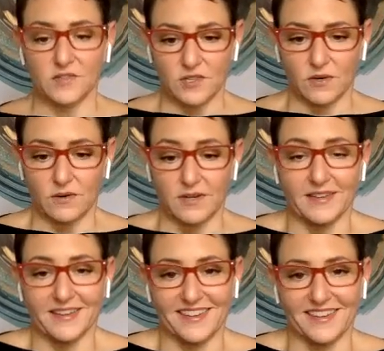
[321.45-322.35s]
And so
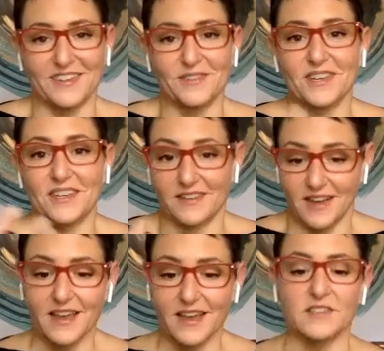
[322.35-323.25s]
you
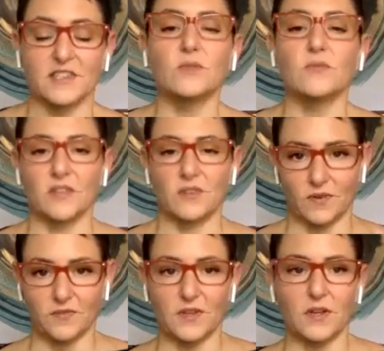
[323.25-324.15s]
can deal with
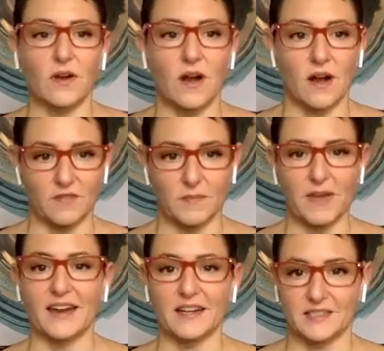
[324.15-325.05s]
your fear of
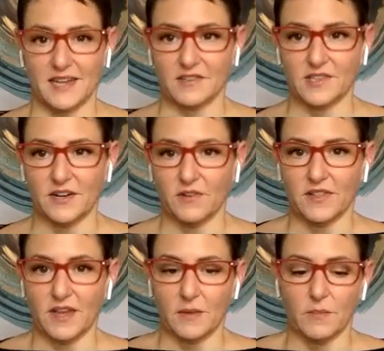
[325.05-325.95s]
the panic attacks and
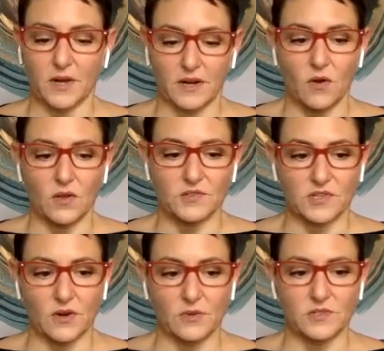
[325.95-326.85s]
everything, but
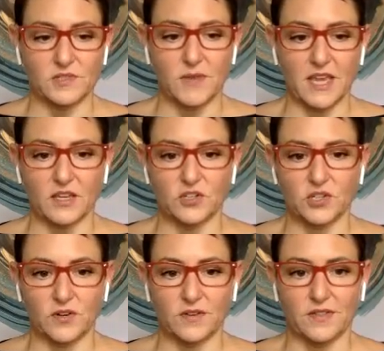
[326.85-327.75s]
also just
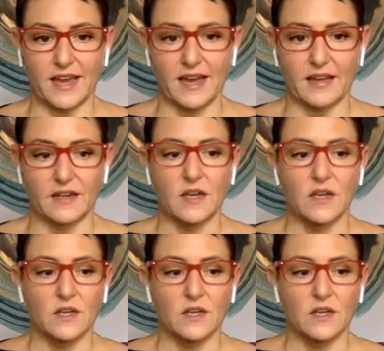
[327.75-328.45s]
making sure that